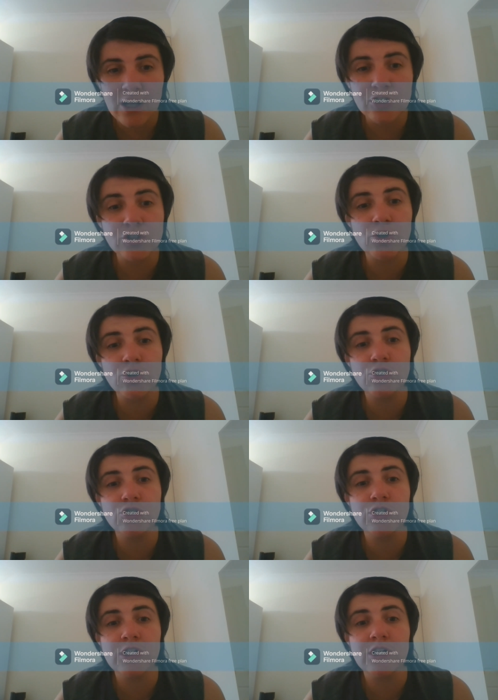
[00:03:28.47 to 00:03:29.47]
so
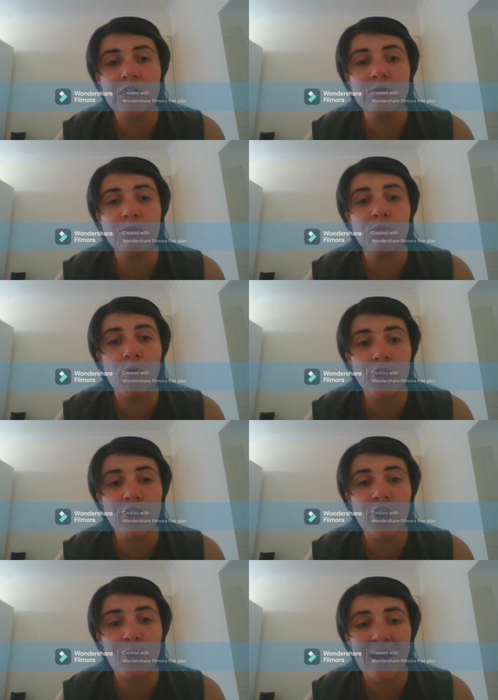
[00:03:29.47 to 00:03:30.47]
she won't
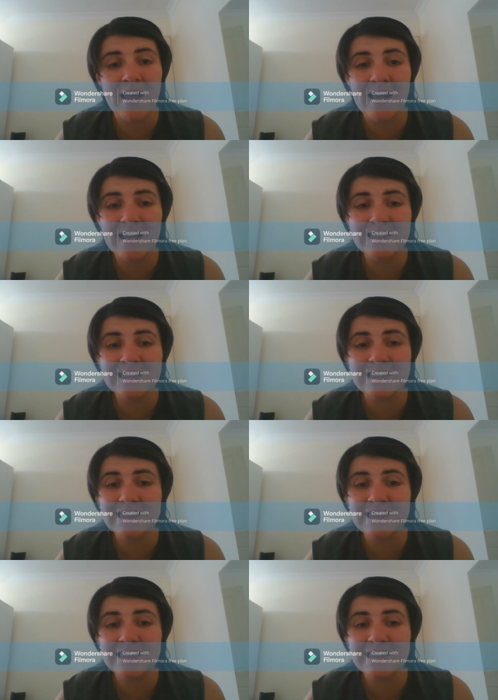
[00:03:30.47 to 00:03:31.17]
go ahead